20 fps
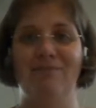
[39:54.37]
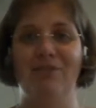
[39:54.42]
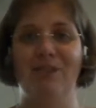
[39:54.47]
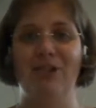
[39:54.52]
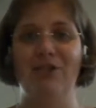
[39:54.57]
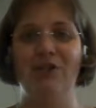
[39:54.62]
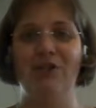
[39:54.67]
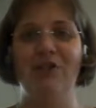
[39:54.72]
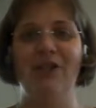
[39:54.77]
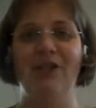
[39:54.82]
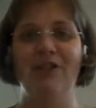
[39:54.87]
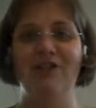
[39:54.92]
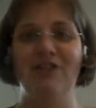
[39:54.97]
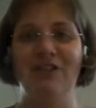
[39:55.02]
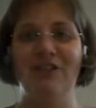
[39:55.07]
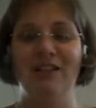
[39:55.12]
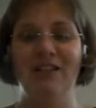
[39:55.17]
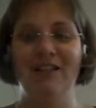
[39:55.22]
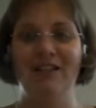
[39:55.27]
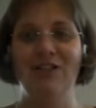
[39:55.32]
So there's a
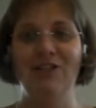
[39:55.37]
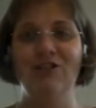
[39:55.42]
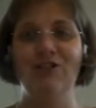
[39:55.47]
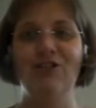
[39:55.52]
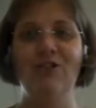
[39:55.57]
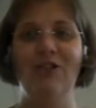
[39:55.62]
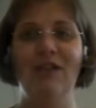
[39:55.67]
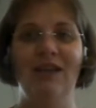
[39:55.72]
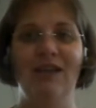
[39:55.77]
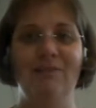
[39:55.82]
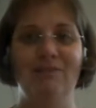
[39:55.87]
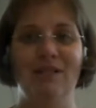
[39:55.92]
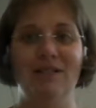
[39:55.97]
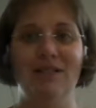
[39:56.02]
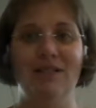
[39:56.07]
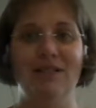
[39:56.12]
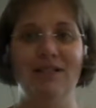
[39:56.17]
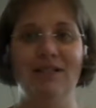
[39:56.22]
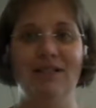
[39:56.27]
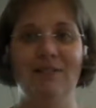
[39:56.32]
link to the
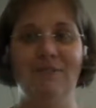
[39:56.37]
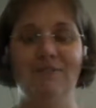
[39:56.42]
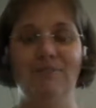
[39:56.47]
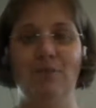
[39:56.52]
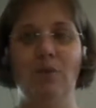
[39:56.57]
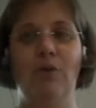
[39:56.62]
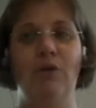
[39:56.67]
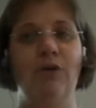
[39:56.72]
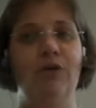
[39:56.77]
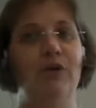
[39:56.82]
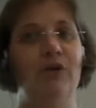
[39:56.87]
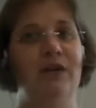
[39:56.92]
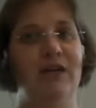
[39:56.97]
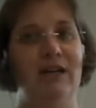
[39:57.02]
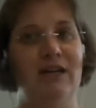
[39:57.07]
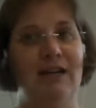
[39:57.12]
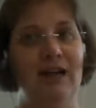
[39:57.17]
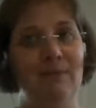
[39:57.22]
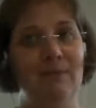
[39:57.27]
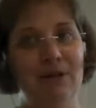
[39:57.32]
evidence, or you can
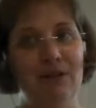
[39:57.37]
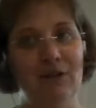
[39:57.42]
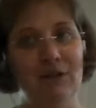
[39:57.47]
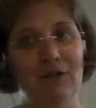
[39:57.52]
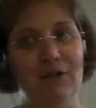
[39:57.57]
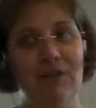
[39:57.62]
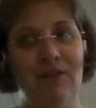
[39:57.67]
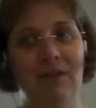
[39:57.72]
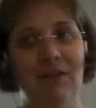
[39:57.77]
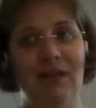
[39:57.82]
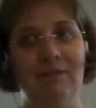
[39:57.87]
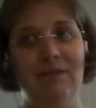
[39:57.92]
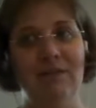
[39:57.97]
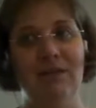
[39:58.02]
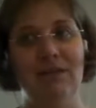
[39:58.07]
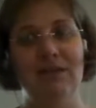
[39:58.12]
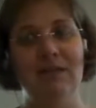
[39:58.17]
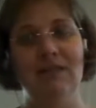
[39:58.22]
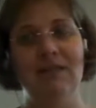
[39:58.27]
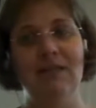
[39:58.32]
upload the
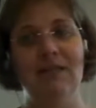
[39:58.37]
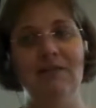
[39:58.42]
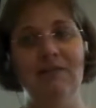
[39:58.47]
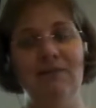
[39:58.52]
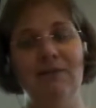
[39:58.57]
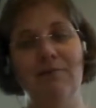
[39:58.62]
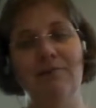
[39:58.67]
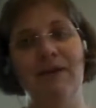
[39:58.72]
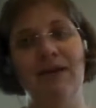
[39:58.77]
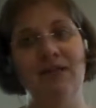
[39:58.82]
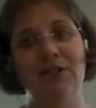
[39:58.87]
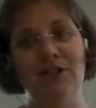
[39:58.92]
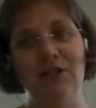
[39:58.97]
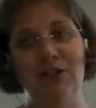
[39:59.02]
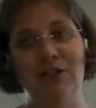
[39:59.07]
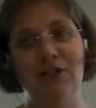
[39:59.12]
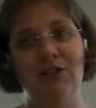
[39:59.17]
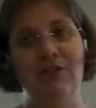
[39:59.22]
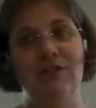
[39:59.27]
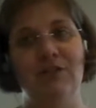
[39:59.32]
evidence if the badging
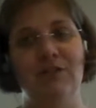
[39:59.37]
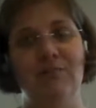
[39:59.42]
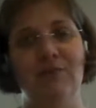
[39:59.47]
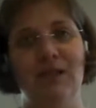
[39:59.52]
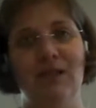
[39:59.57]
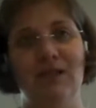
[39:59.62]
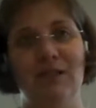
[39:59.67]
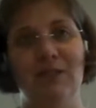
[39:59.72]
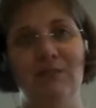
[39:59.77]
system that is